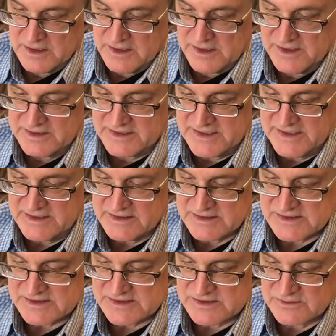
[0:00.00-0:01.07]
Indeed, the
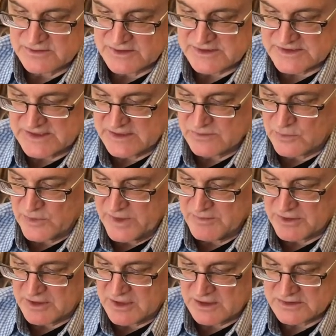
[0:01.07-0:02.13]
steward said, We
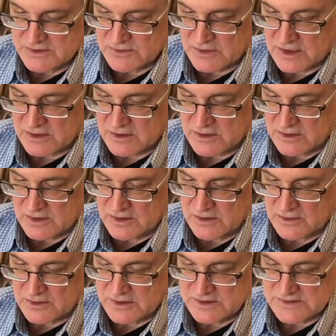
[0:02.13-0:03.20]
belong to our
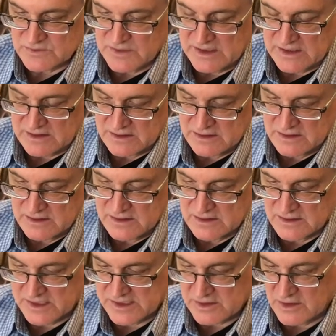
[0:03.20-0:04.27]
Lord as well.
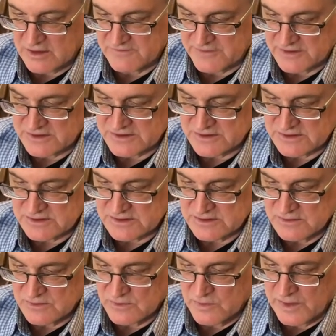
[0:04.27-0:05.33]
Like all villagers,
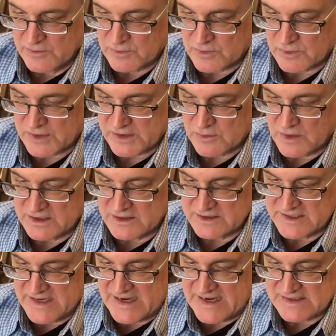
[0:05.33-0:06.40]
we were required
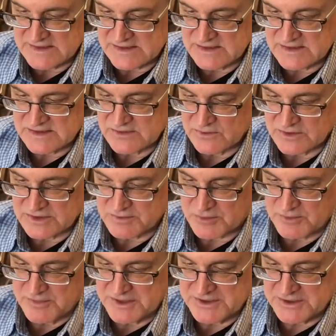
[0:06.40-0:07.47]
to ask the steward's
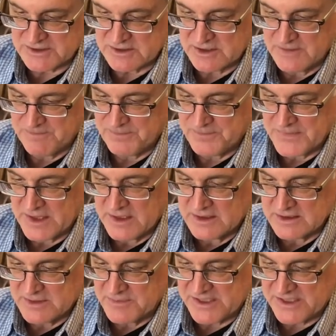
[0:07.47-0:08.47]
permission to be